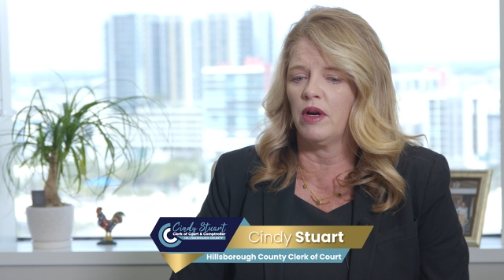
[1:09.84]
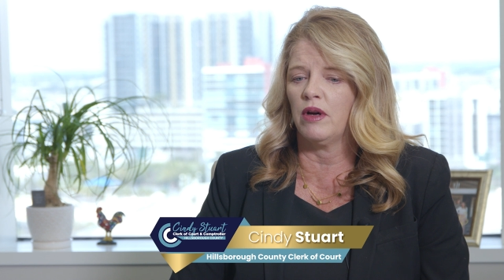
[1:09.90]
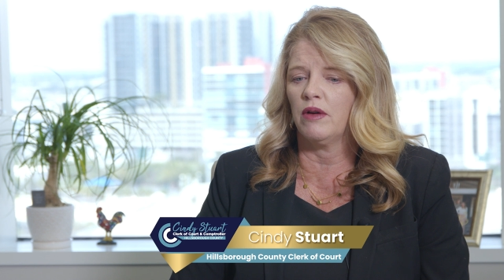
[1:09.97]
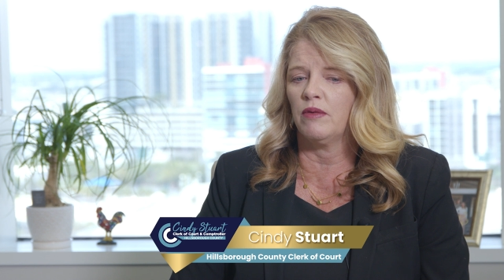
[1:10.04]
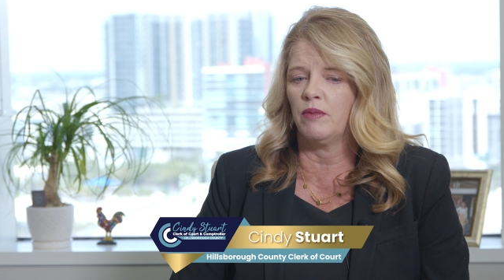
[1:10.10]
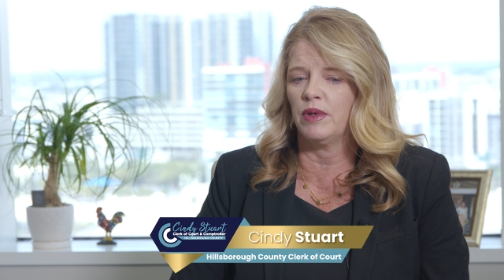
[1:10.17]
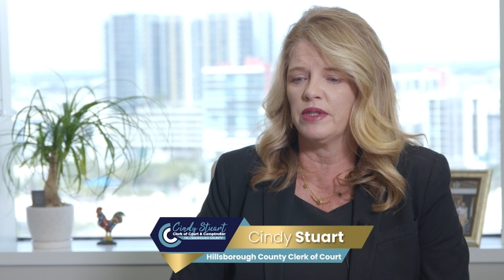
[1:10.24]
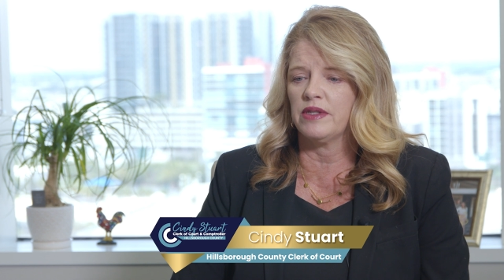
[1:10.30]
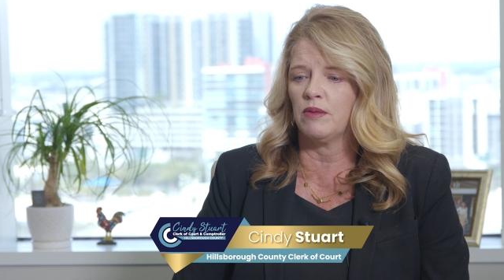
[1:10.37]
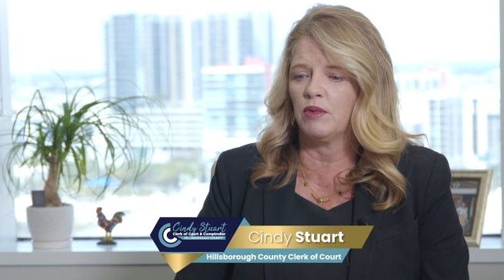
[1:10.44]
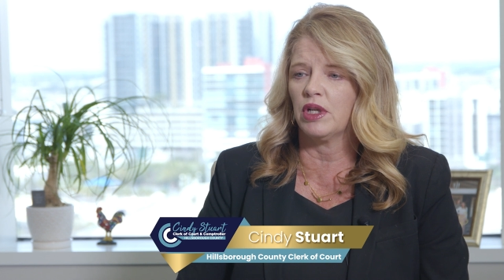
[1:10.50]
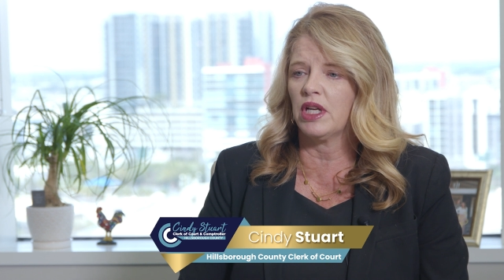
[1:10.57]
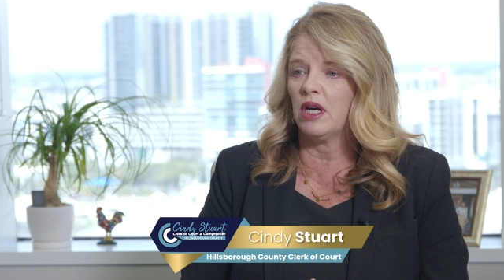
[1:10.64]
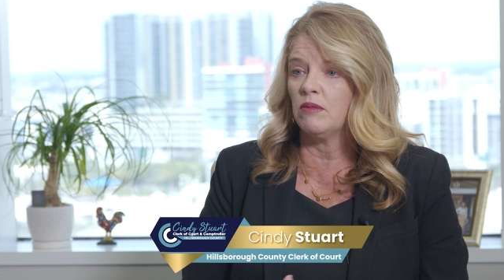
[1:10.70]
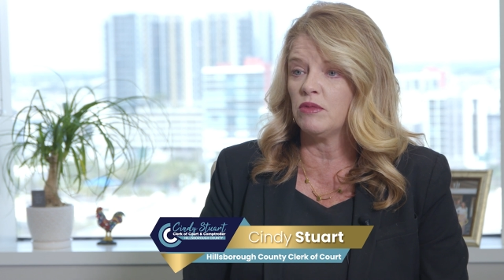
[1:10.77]
uh, when someone
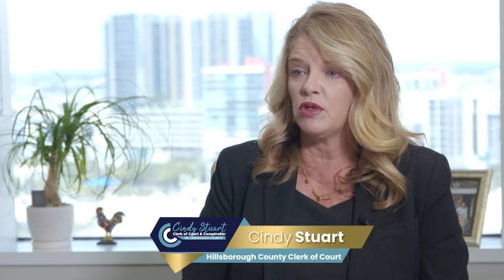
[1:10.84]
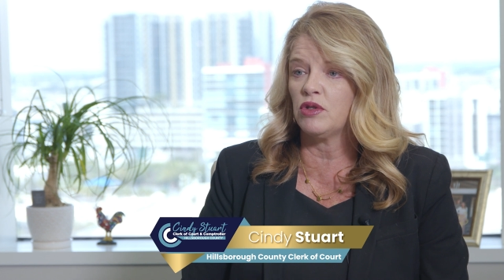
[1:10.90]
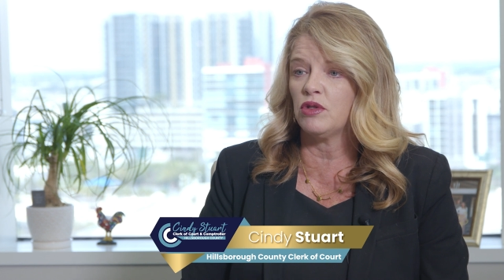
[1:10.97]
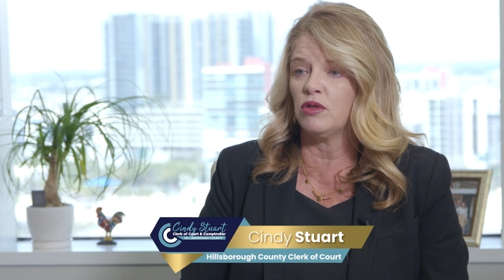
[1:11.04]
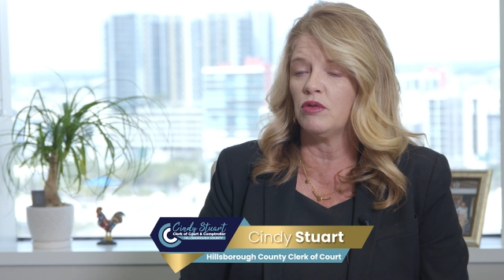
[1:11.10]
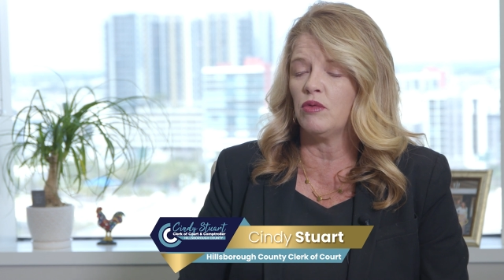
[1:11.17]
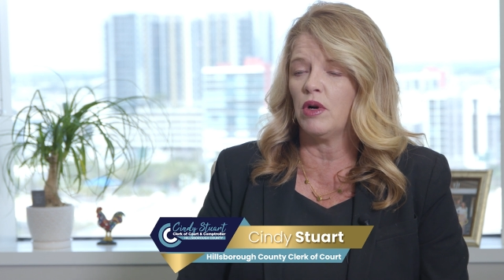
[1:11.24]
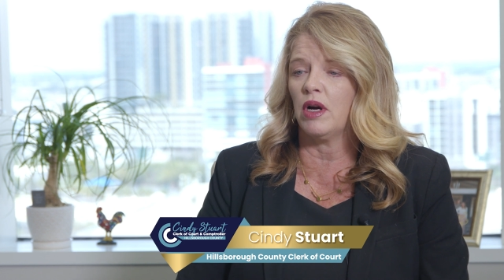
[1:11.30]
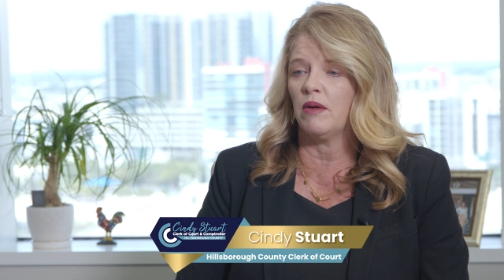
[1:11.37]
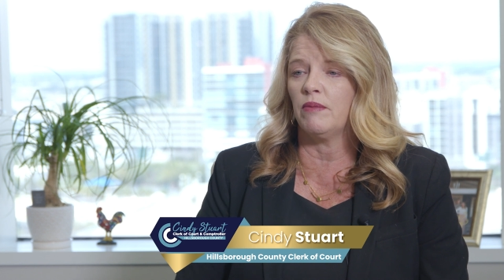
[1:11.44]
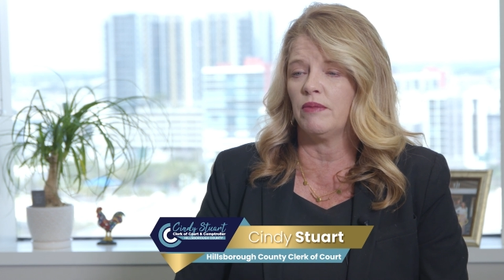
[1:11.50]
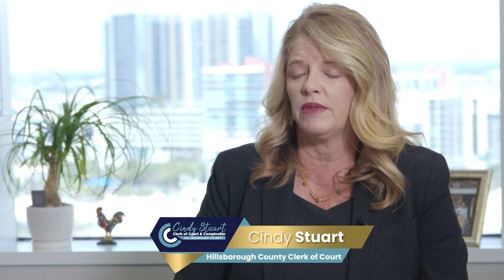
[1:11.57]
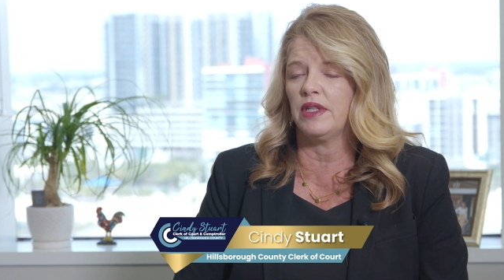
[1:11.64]
comes to um,